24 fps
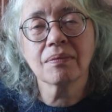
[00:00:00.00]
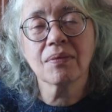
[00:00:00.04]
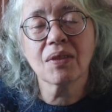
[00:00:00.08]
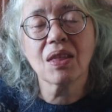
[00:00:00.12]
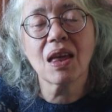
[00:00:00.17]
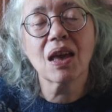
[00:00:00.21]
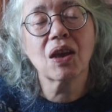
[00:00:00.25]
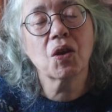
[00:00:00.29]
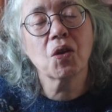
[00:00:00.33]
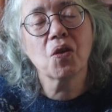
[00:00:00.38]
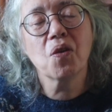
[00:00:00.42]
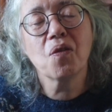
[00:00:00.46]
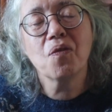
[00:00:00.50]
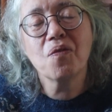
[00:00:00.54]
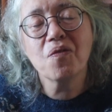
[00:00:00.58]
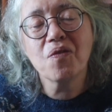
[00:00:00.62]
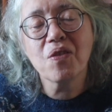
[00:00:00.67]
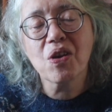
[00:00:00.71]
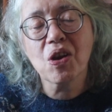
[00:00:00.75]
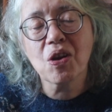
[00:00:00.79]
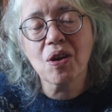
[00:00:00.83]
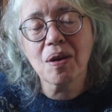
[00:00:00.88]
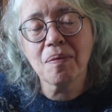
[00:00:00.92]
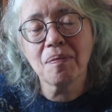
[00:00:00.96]
Thank you all
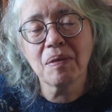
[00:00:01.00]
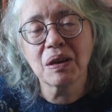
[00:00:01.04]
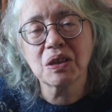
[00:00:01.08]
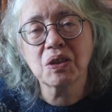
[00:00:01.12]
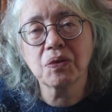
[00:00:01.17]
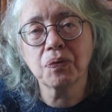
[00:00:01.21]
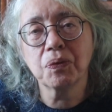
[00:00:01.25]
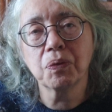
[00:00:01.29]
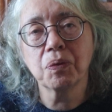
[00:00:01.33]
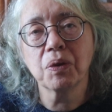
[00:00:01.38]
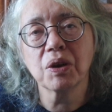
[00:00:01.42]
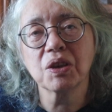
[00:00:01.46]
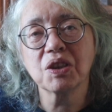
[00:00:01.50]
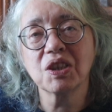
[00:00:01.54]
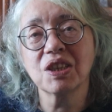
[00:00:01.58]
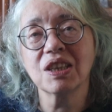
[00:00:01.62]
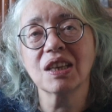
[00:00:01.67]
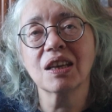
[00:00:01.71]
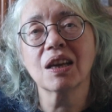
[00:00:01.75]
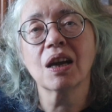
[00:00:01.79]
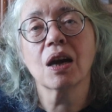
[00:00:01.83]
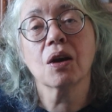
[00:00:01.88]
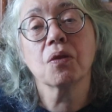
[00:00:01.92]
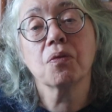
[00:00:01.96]
very much for
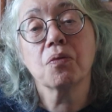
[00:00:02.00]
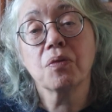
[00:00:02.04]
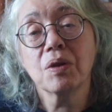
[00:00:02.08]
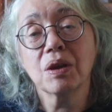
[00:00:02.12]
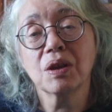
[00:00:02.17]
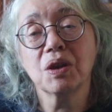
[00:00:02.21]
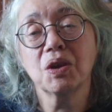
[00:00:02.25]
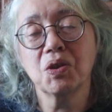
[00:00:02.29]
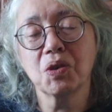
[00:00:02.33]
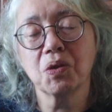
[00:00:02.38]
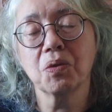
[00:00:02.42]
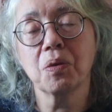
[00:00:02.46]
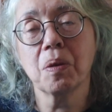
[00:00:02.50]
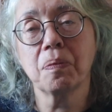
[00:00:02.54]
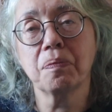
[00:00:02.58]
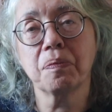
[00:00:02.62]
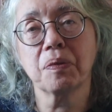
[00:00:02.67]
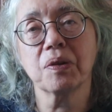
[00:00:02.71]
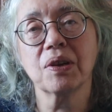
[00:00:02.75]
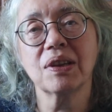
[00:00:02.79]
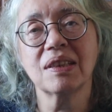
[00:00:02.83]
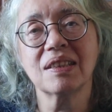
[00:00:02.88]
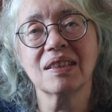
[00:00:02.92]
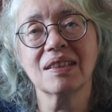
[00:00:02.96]
watching. I really do
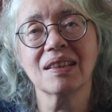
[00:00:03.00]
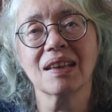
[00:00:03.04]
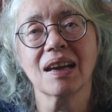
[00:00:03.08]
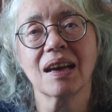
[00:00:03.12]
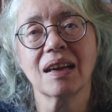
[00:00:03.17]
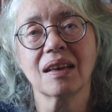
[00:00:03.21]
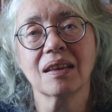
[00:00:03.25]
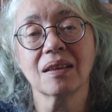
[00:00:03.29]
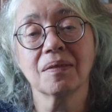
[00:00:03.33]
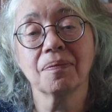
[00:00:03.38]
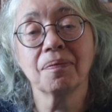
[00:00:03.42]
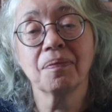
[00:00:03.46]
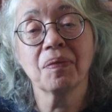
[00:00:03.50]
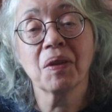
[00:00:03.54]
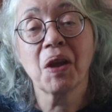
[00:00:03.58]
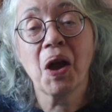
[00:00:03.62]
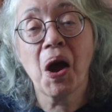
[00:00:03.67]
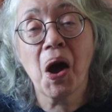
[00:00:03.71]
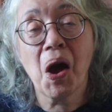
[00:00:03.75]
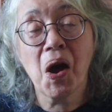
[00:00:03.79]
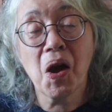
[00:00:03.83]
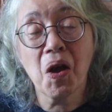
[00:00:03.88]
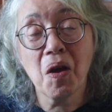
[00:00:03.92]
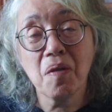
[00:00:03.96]
appreciate it.
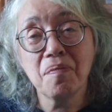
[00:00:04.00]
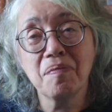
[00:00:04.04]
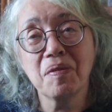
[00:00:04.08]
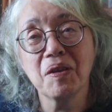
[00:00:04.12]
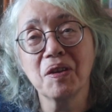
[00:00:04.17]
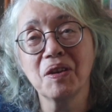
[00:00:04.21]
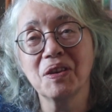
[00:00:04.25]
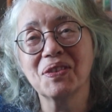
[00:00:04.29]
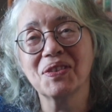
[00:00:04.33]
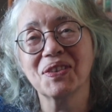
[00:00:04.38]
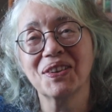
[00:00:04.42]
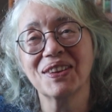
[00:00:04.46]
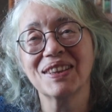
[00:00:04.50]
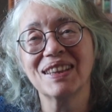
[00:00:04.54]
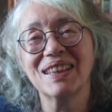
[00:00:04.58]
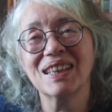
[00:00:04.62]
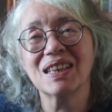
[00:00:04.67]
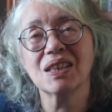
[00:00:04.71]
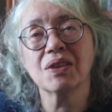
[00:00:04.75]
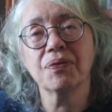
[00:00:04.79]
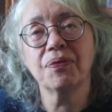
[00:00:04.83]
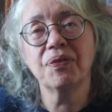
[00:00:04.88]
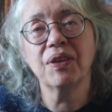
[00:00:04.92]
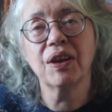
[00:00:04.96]
I hope you enjoyed
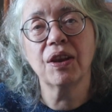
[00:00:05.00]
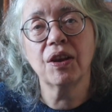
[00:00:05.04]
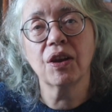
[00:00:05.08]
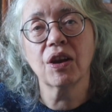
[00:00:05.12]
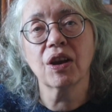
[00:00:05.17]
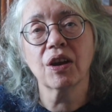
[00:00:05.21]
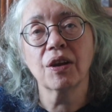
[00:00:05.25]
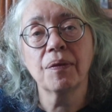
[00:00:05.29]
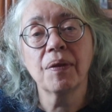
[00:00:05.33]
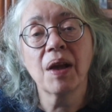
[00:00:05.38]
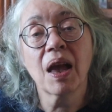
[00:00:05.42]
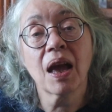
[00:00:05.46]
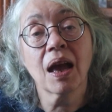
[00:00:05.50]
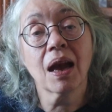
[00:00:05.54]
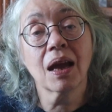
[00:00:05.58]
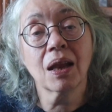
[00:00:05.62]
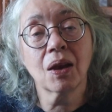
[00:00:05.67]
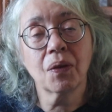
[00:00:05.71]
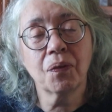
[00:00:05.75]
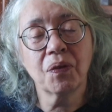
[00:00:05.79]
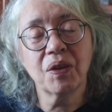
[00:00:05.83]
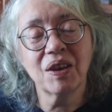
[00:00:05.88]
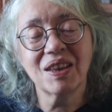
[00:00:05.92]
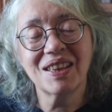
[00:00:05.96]
this video,
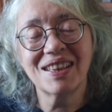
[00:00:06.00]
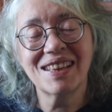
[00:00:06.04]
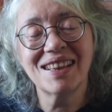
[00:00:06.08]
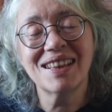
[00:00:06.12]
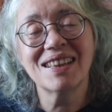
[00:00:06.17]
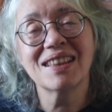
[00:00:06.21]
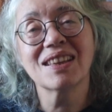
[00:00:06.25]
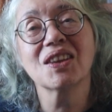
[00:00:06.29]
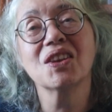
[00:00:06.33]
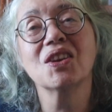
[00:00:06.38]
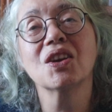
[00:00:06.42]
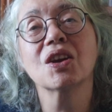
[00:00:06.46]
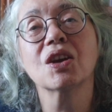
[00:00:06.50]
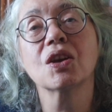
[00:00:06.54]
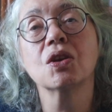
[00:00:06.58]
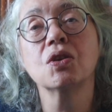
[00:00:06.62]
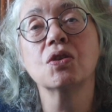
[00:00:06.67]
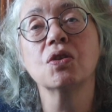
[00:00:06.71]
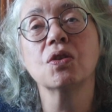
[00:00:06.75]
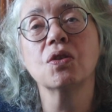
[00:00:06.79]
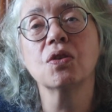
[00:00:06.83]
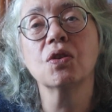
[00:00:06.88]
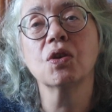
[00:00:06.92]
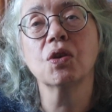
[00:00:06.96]
and if you did, then you can
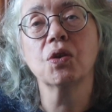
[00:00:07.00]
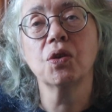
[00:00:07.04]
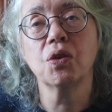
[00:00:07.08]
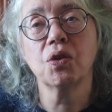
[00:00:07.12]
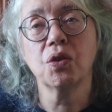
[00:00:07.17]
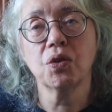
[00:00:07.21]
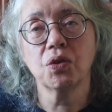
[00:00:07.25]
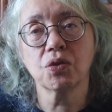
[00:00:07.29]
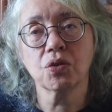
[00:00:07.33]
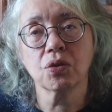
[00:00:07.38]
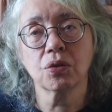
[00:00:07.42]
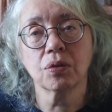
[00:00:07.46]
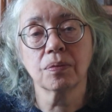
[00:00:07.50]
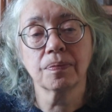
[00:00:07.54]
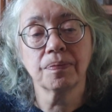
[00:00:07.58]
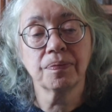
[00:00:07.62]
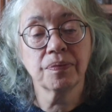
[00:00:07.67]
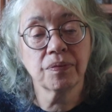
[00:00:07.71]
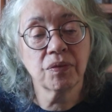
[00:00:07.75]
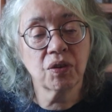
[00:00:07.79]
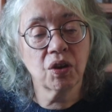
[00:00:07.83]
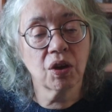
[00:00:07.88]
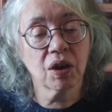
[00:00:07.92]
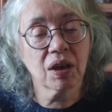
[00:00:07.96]
do the usual.
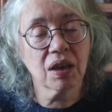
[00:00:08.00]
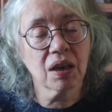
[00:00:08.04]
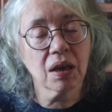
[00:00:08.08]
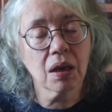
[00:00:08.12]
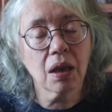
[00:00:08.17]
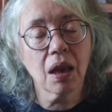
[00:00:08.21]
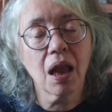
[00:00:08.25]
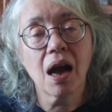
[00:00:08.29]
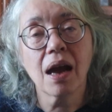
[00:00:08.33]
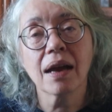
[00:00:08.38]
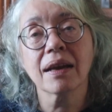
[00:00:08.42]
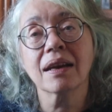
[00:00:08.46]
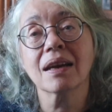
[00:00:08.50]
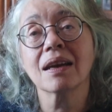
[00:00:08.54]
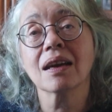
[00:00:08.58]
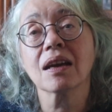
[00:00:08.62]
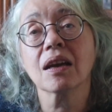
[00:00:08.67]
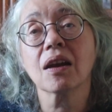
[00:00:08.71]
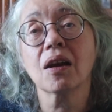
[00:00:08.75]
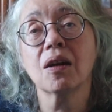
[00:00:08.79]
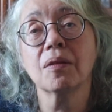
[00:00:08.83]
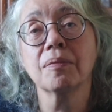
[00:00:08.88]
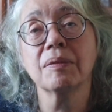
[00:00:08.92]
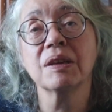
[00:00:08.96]
You can
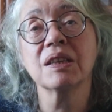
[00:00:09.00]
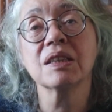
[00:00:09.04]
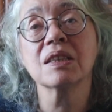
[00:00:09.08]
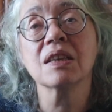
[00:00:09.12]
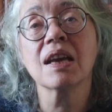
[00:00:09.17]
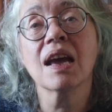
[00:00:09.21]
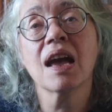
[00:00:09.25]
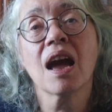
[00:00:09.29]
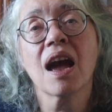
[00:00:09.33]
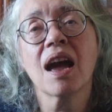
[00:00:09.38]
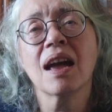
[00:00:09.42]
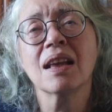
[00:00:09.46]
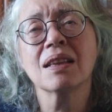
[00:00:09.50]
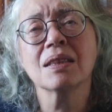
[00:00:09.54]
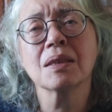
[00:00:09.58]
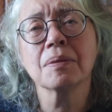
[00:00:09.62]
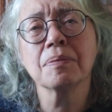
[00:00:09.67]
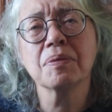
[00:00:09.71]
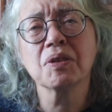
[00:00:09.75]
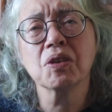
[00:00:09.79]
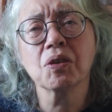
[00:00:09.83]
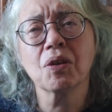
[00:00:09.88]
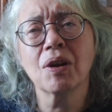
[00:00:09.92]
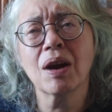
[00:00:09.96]
like, comment, and
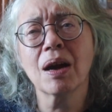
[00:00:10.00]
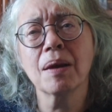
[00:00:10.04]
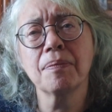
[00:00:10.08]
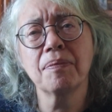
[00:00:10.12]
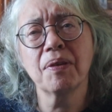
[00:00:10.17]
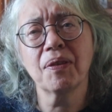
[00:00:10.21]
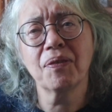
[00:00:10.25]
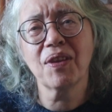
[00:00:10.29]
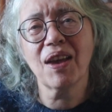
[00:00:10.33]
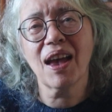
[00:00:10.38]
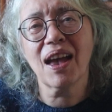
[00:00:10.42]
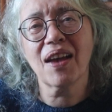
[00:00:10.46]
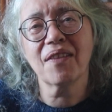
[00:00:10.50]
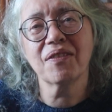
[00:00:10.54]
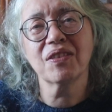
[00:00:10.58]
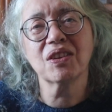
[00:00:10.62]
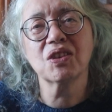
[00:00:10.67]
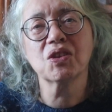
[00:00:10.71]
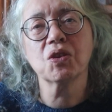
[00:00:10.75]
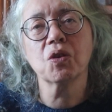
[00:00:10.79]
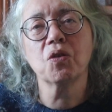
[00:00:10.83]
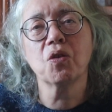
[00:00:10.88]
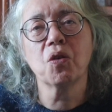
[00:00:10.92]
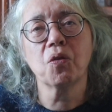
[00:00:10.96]
subscribe if you
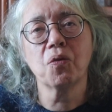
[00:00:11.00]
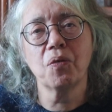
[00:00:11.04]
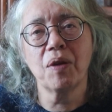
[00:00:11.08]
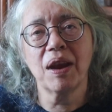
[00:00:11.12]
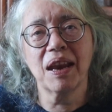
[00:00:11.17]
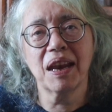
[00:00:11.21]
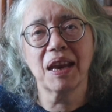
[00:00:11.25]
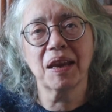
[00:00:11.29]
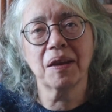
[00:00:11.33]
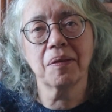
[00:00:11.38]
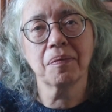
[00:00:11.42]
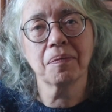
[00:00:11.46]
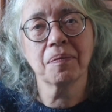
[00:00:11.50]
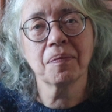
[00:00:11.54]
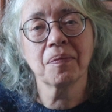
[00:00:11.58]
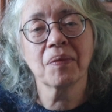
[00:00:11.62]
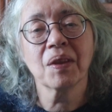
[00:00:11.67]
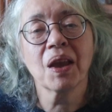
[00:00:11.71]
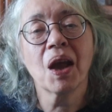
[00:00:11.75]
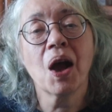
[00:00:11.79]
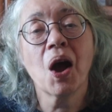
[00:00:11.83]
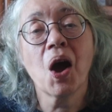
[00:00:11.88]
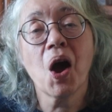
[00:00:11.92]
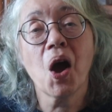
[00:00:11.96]
haven't already.
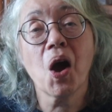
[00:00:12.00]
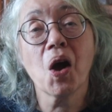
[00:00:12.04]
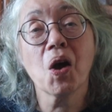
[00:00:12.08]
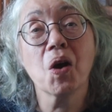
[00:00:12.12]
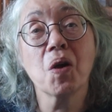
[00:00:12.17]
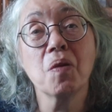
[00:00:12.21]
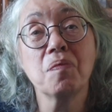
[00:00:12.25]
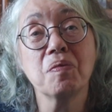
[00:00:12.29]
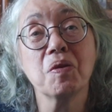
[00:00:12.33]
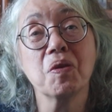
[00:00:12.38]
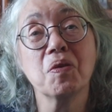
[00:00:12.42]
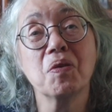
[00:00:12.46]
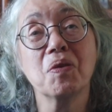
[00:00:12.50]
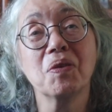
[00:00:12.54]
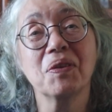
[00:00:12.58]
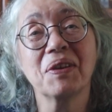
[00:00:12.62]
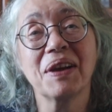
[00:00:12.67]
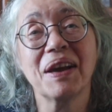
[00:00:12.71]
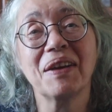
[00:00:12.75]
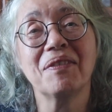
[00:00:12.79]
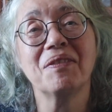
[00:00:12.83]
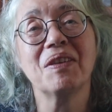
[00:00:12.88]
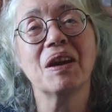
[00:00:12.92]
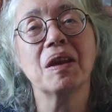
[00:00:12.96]
I hope you all
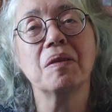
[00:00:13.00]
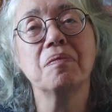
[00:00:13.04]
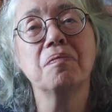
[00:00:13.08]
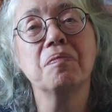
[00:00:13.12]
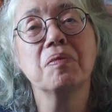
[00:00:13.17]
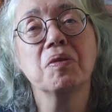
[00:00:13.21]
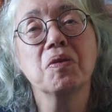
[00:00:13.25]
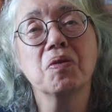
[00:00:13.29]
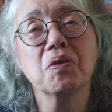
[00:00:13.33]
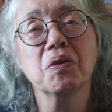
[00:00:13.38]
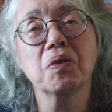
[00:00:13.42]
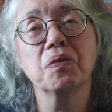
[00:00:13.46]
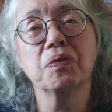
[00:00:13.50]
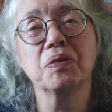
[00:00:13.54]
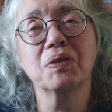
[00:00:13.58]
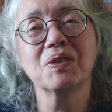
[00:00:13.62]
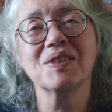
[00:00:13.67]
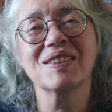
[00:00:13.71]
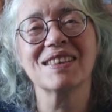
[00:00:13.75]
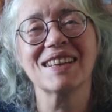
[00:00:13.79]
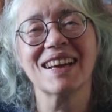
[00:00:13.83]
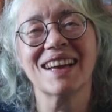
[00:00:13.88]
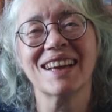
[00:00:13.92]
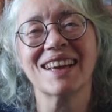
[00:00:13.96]
have a beautiful
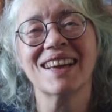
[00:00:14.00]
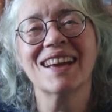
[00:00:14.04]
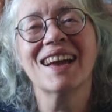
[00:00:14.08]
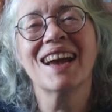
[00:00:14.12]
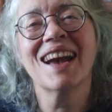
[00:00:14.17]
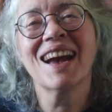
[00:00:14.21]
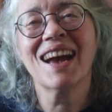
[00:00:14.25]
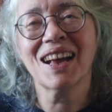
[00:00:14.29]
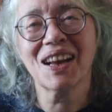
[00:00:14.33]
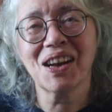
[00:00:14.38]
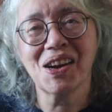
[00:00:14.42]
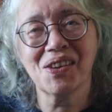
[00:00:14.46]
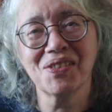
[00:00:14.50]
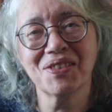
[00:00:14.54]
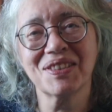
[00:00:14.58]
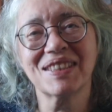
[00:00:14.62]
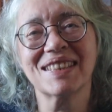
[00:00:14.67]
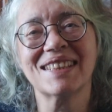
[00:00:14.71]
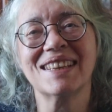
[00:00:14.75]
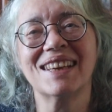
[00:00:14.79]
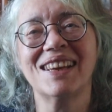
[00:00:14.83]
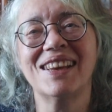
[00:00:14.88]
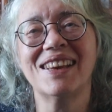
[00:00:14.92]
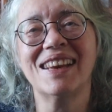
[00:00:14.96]
day, and I will
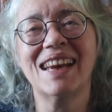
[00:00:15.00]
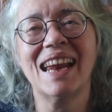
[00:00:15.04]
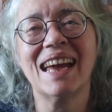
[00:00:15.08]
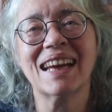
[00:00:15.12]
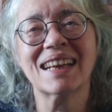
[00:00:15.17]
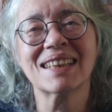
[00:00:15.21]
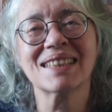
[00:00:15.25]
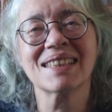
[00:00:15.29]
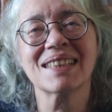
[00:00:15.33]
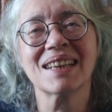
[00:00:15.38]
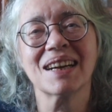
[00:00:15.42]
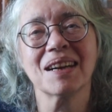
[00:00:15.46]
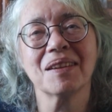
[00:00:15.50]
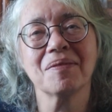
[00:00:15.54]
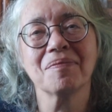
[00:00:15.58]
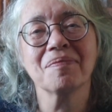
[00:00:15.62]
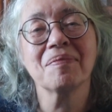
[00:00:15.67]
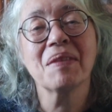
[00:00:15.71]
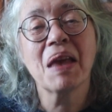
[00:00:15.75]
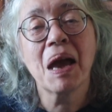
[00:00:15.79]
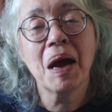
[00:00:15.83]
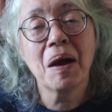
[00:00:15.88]
see you next time.